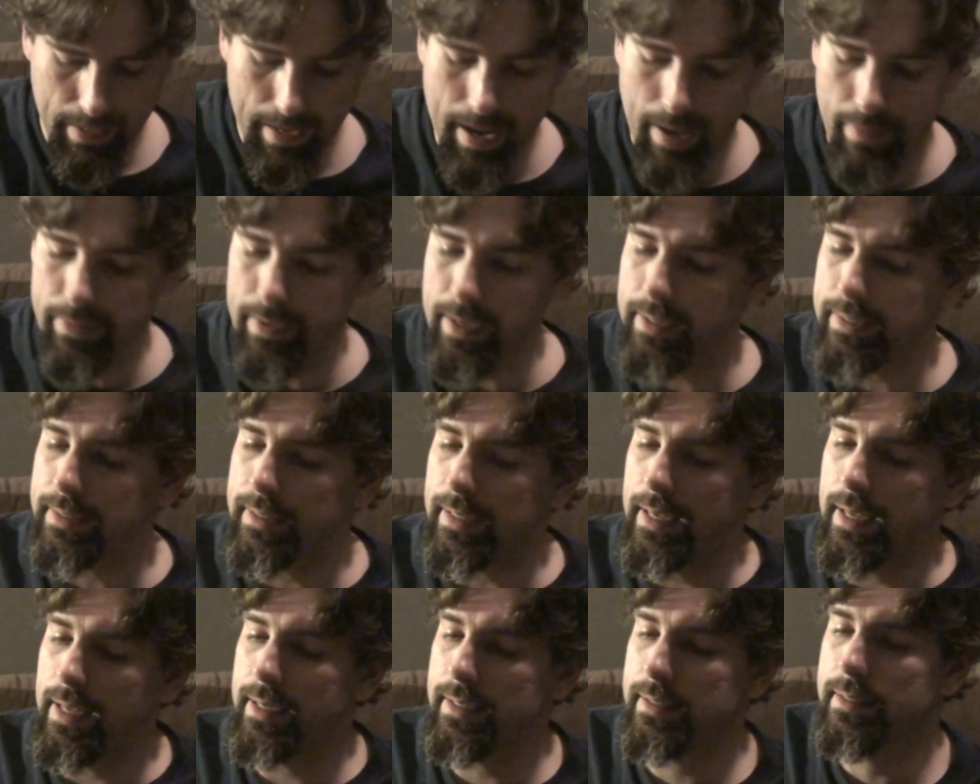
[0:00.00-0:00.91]
Now this
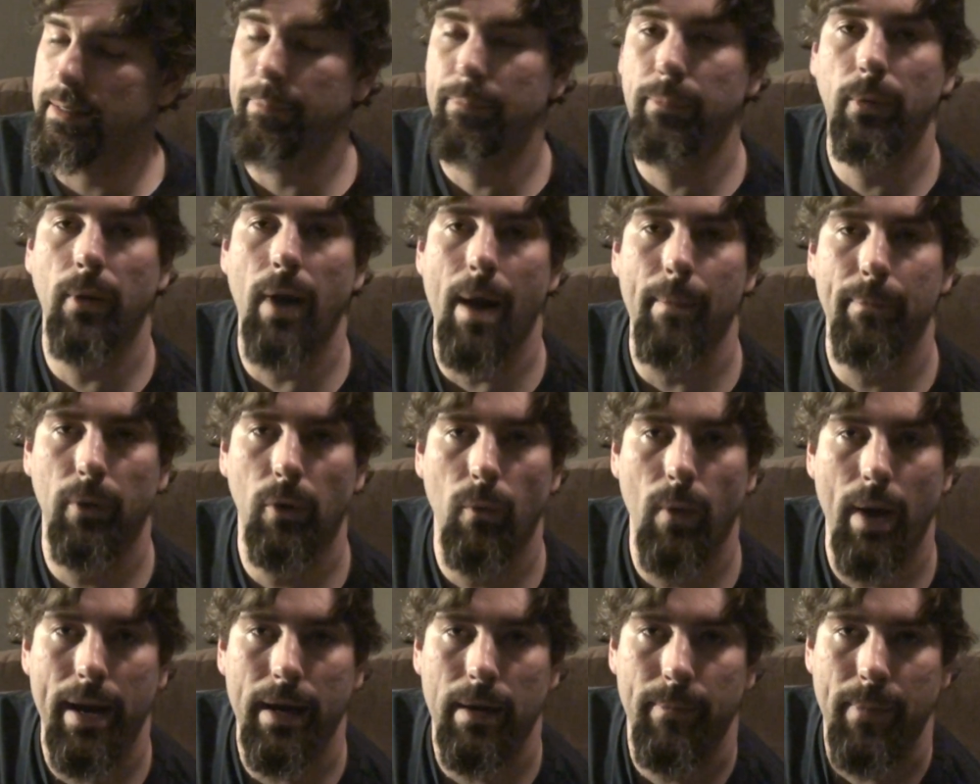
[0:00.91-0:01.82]
is the proper
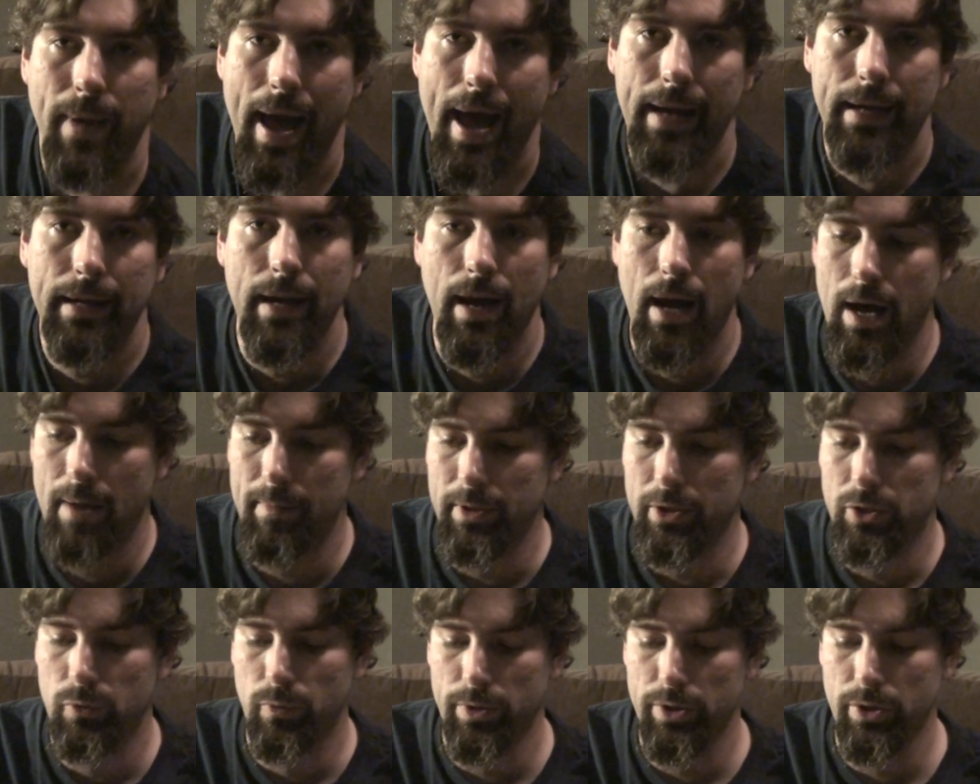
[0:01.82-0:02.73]
way to pack
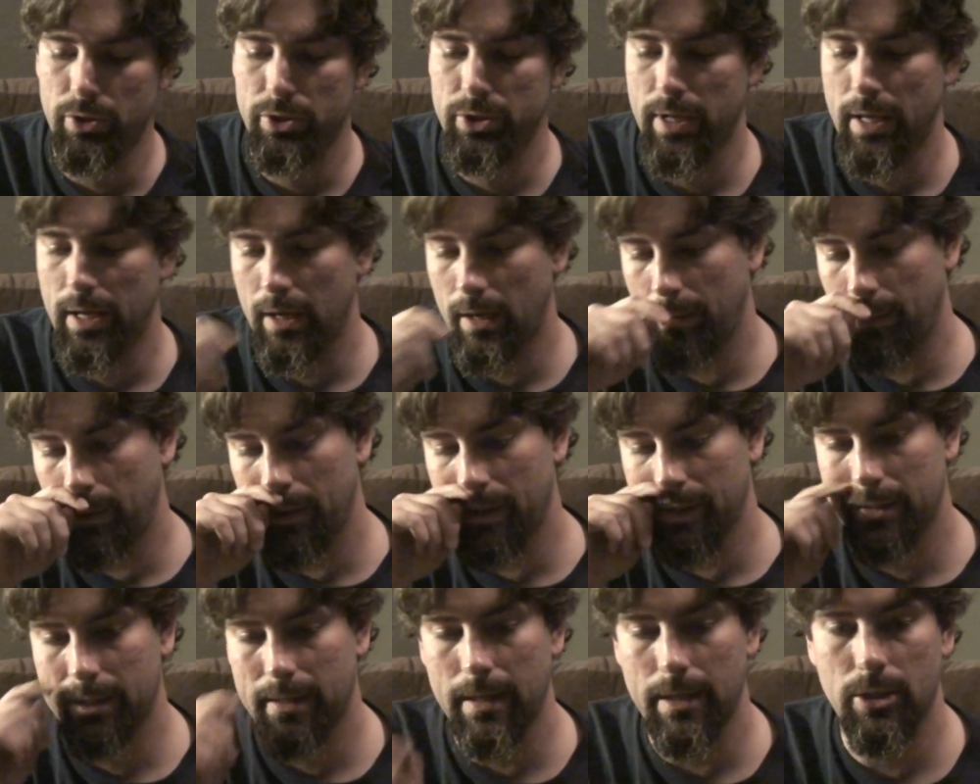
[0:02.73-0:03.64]
comics when you're sending them to
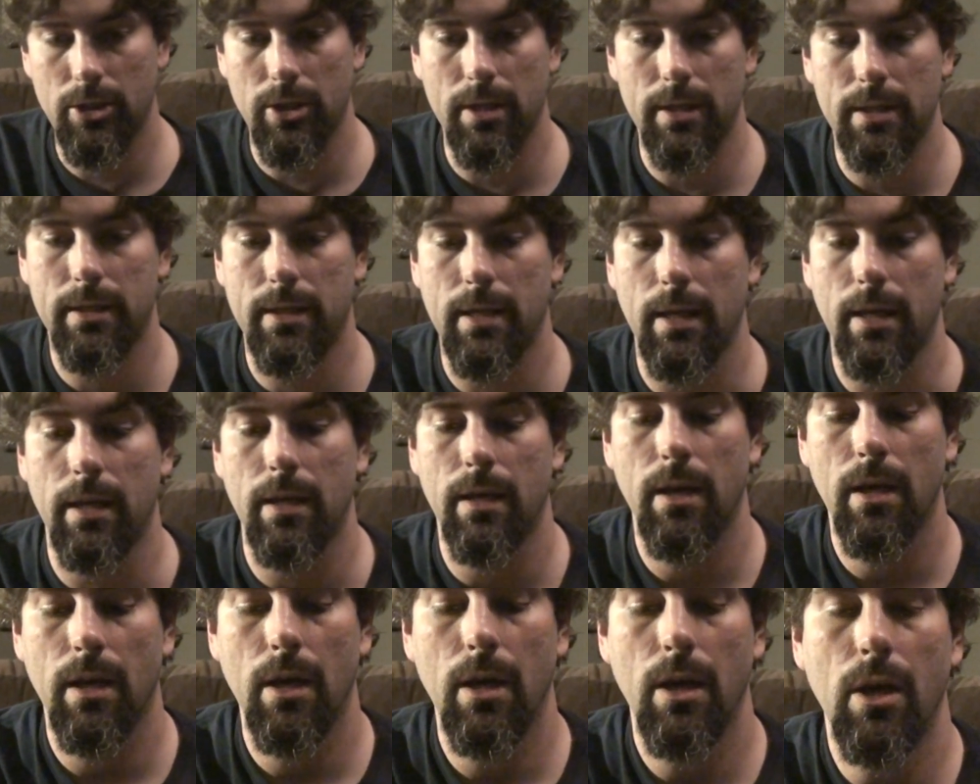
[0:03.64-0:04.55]
the C G C.
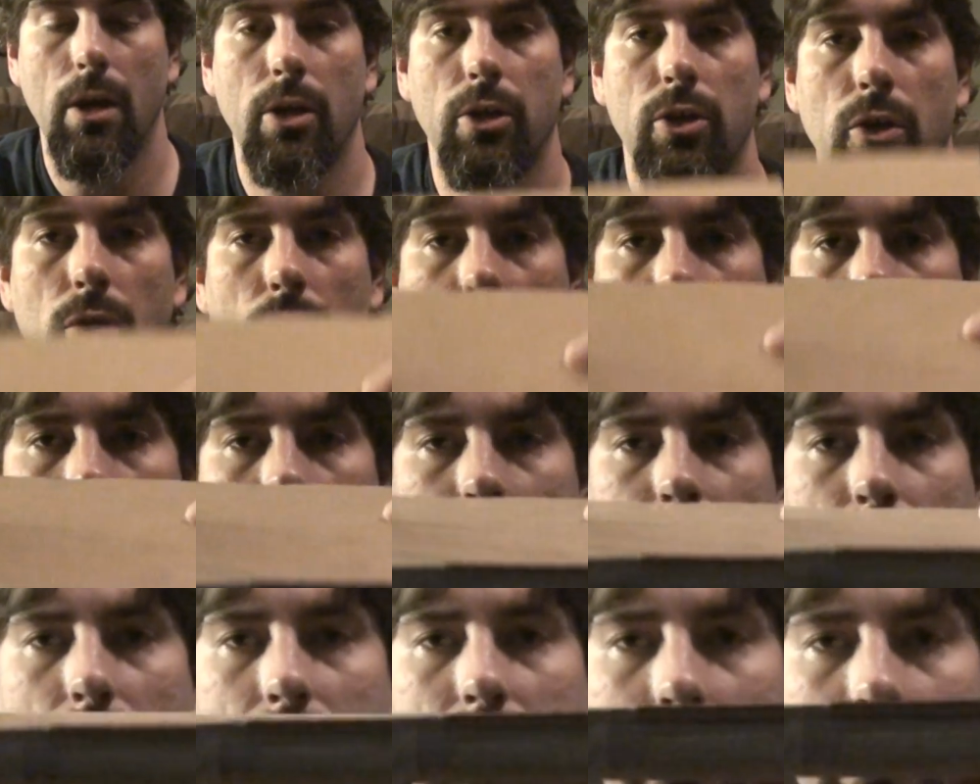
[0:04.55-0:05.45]
You uh,
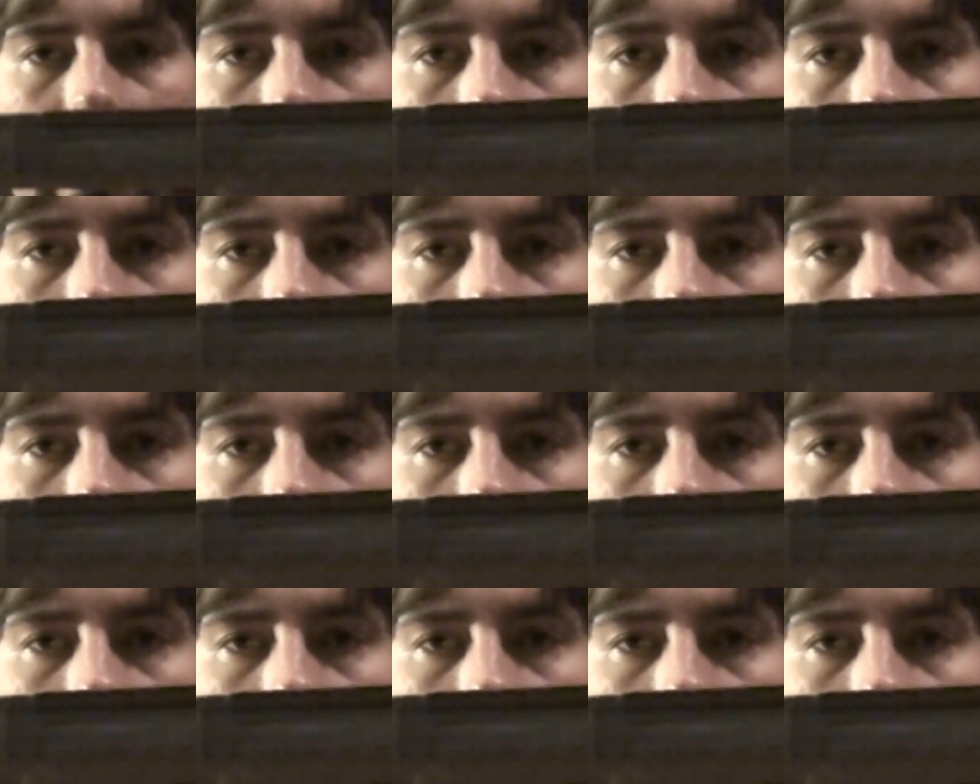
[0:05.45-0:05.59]
put the